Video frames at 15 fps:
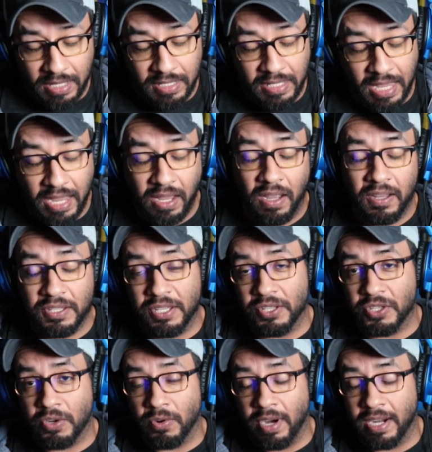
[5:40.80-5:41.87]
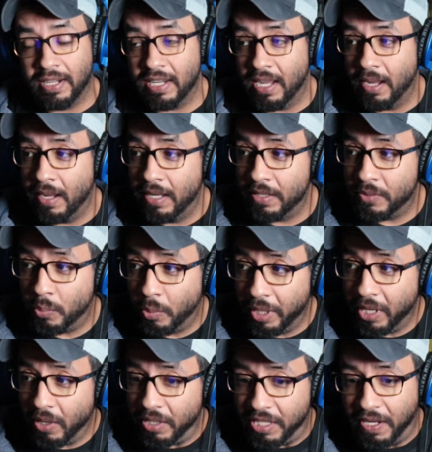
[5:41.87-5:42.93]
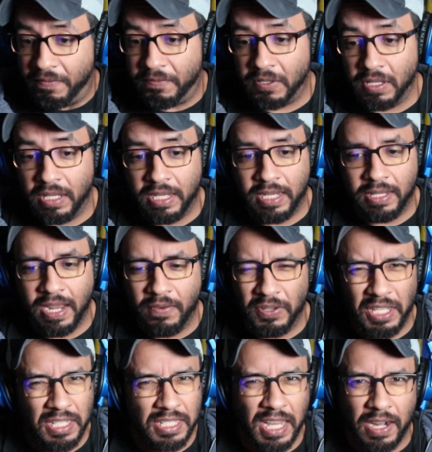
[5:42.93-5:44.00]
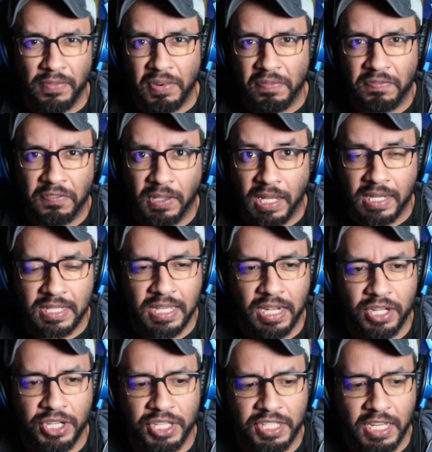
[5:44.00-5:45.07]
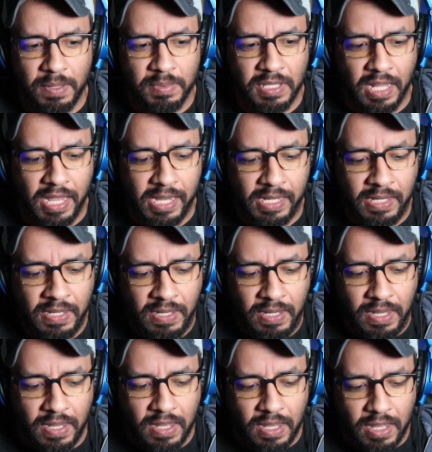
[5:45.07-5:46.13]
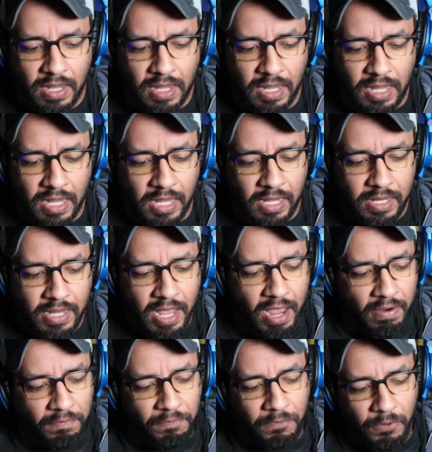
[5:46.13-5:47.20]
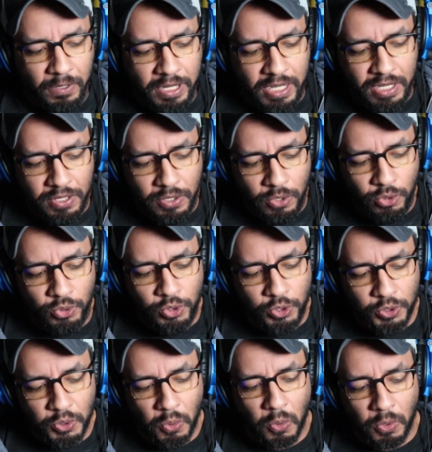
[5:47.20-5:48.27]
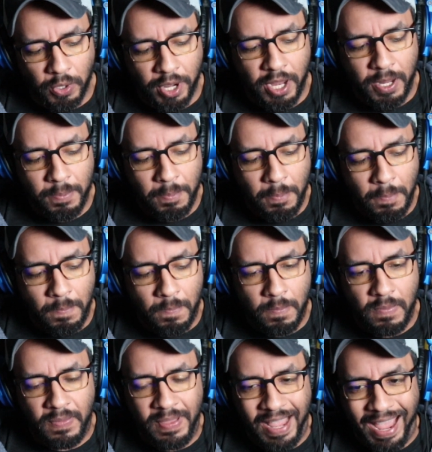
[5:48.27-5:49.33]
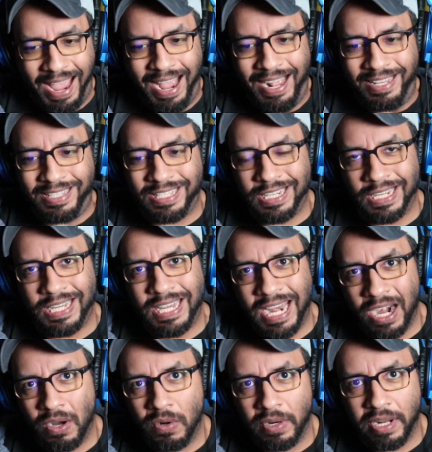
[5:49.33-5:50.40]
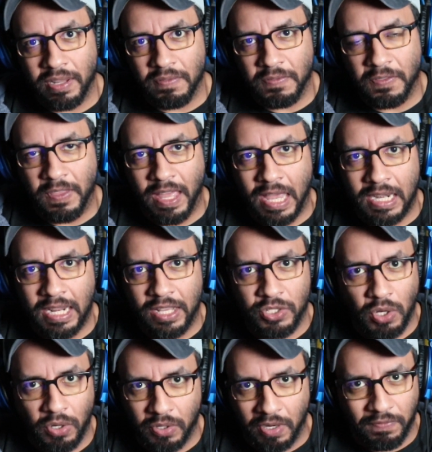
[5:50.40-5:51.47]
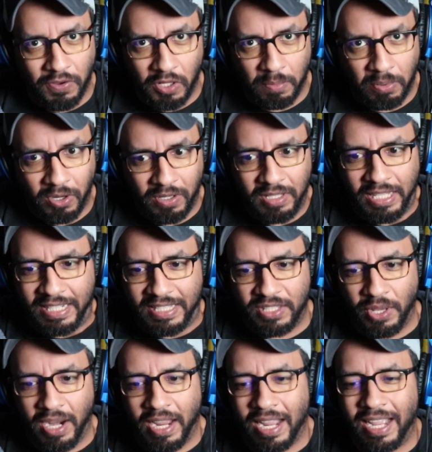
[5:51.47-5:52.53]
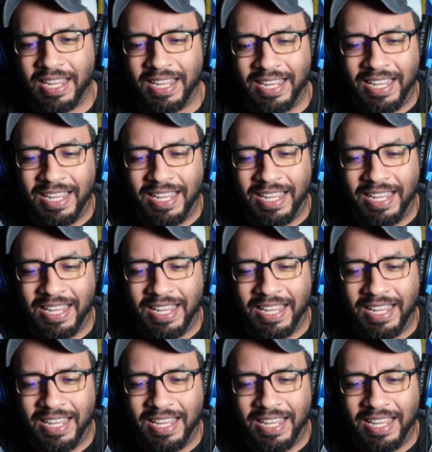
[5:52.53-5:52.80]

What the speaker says: Chaos is correct. We are definitely, everything's kind of in flux, and it just seems like every news story adds to a narrative that it's all going to fall apart. Like I